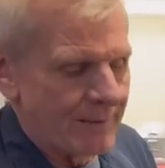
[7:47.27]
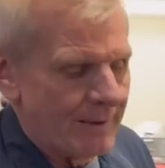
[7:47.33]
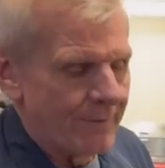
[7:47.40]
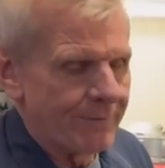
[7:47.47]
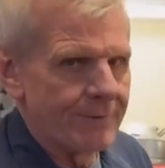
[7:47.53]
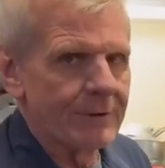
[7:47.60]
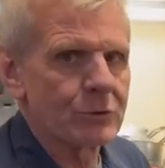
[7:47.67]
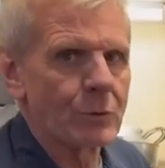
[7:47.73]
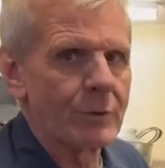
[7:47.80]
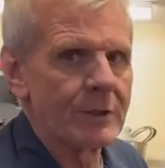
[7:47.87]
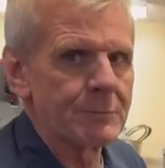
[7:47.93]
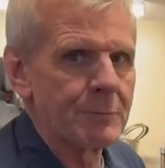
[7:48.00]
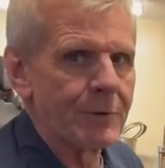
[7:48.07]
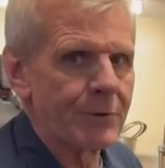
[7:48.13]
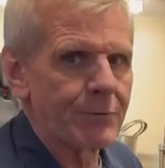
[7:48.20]
This one has
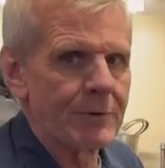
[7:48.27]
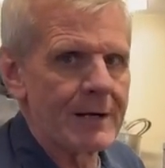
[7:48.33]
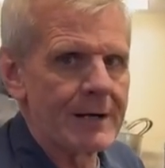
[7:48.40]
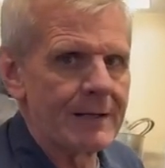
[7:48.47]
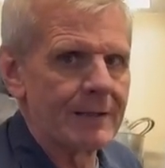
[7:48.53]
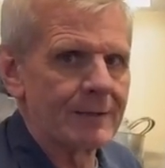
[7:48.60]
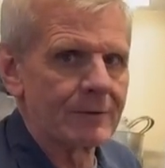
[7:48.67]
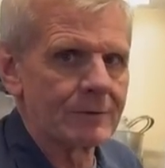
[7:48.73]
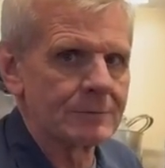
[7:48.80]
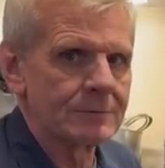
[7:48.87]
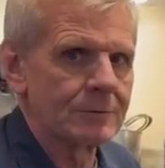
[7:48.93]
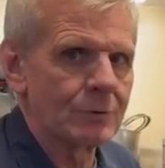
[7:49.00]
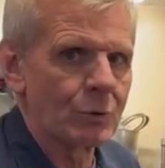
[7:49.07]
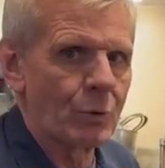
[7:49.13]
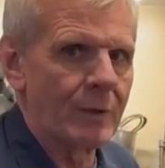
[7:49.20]
been threaded in
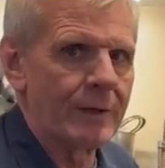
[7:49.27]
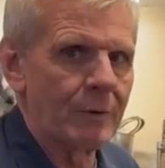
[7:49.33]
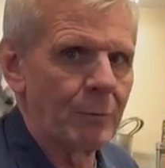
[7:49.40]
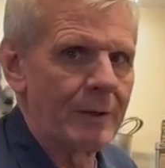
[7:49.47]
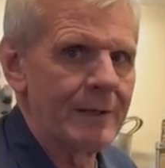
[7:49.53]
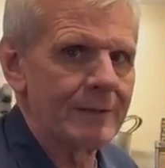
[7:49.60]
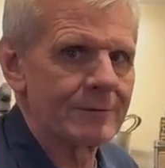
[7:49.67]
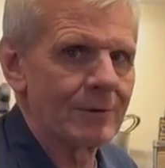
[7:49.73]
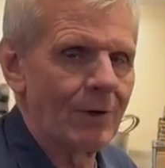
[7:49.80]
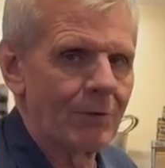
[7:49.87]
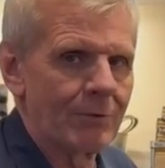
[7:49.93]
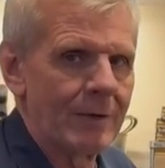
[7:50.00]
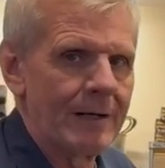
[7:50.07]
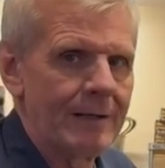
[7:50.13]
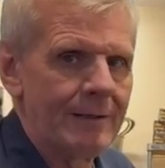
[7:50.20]
quite a ways
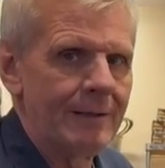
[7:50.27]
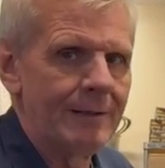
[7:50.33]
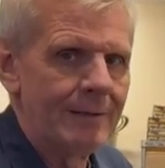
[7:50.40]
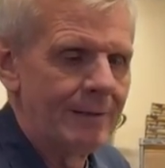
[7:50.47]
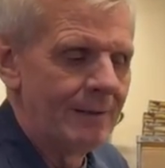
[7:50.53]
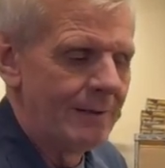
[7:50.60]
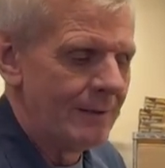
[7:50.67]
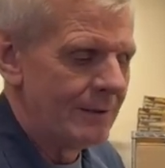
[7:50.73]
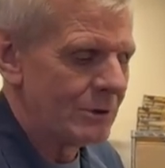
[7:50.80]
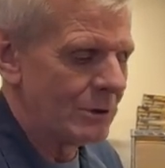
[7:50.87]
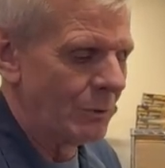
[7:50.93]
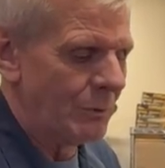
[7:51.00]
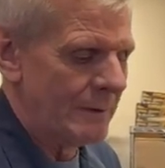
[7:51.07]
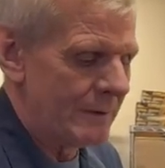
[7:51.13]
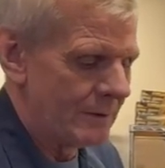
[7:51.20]
already, so
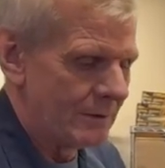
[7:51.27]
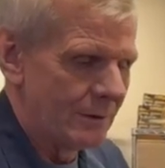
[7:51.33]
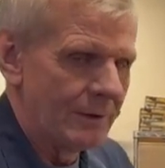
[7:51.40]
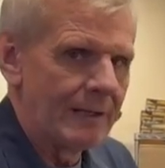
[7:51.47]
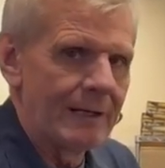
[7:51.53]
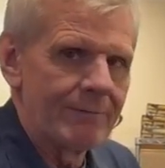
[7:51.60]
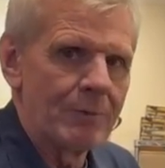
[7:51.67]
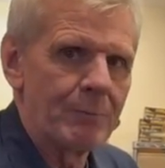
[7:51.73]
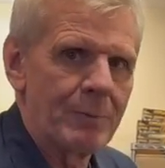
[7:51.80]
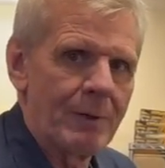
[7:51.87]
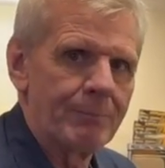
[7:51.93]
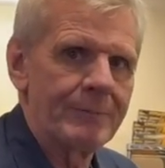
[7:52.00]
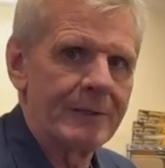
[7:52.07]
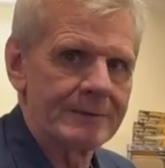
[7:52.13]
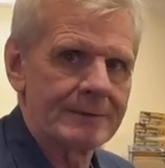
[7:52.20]
we could have a
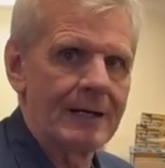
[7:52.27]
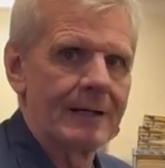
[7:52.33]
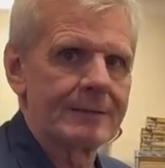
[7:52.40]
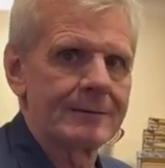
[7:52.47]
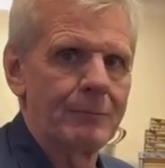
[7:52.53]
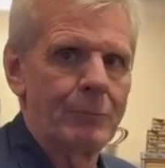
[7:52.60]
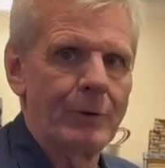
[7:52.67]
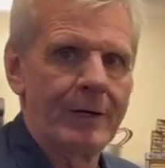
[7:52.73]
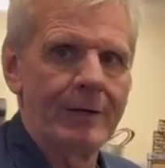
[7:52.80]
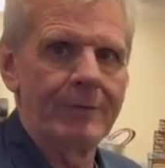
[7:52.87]
pump that's got some wear.